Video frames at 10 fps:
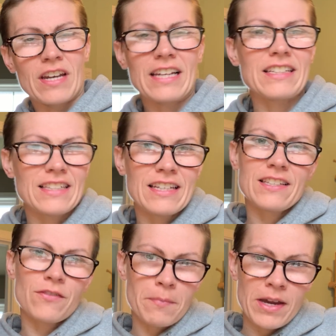United
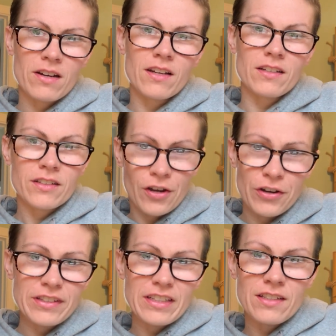States of America
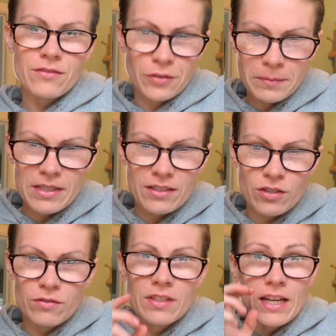currently? Filming this
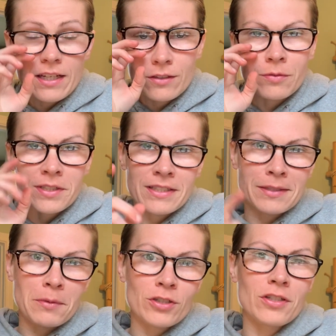Tuesday,
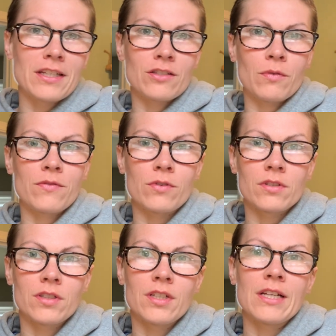26 March 2024.
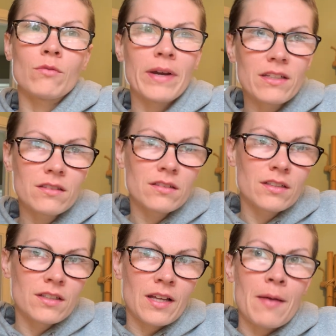Well,
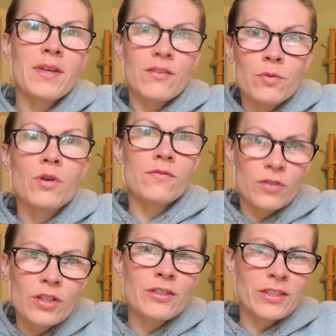I mean, if we're going
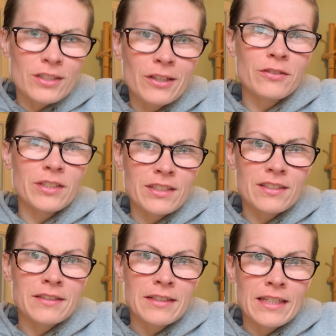for closest,
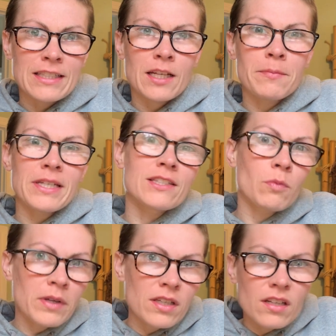it's going to be a
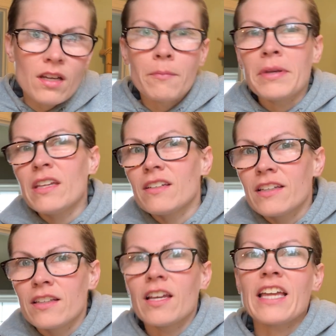Swede competing
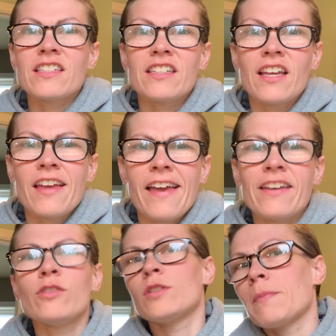in the
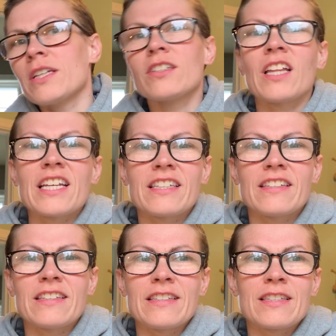NCAA who
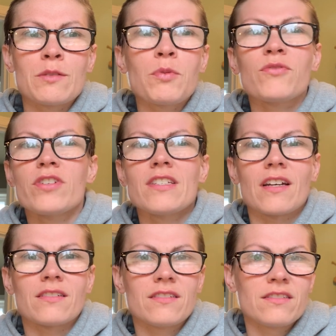specializes in sprint
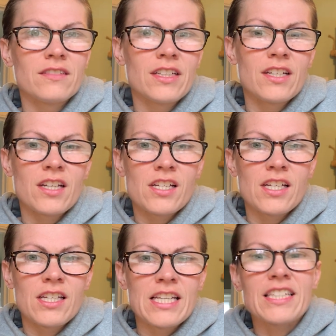freestyle.
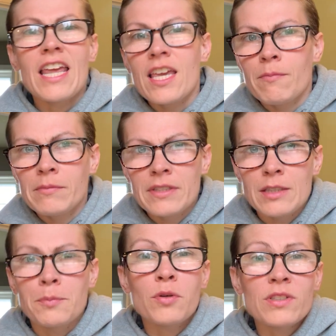His name
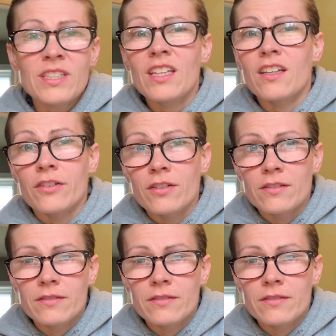is Björn Seeliger.